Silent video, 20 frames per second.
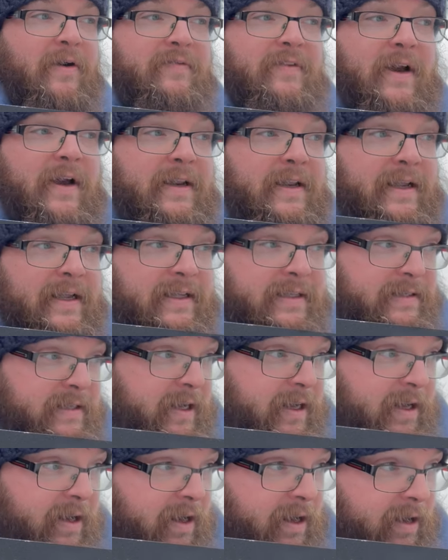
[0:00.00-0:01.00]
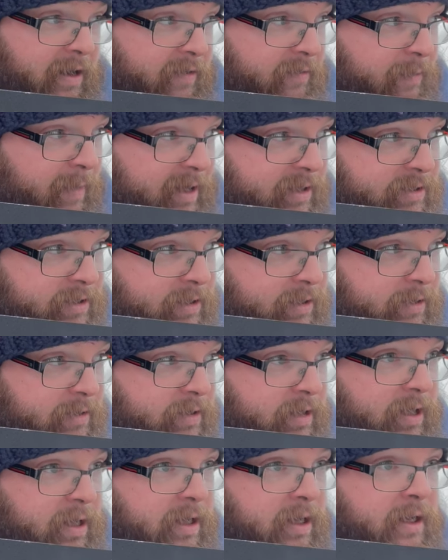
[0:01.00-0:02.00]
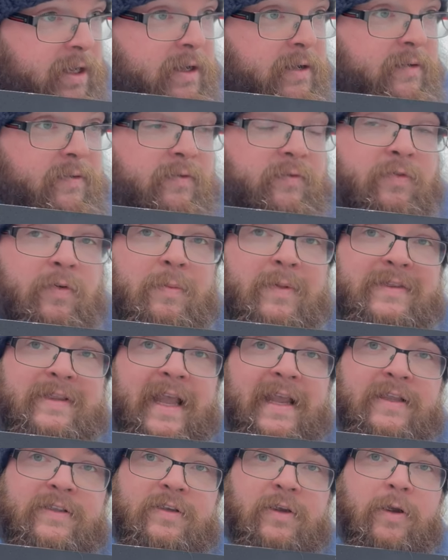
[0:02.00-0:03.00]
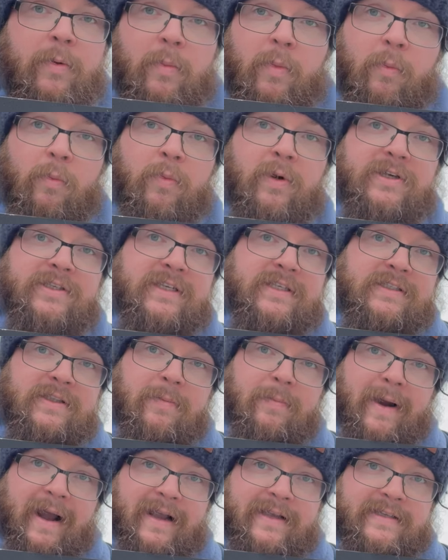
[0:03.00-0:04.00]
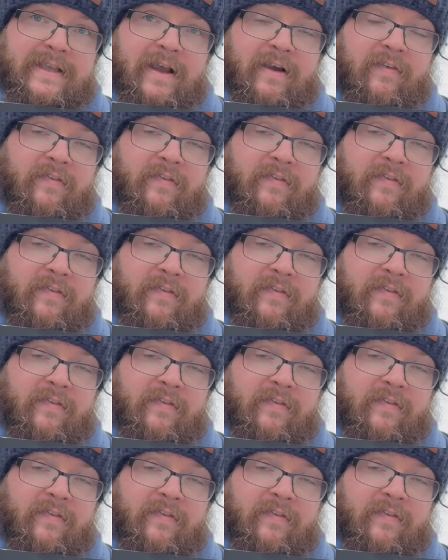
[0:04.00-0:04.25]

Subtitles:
I've done is I've measured from a datum, which is the max air